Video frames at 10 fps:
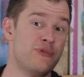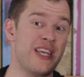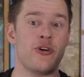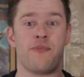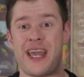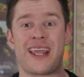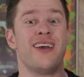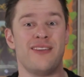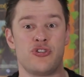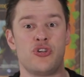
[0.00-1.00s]
Take your pick.
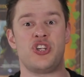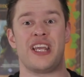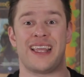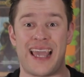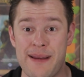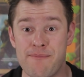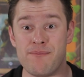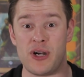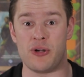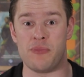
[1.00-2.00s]
As long as you get the game,
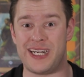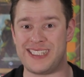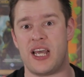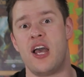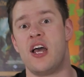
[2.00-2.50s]
I don't mind.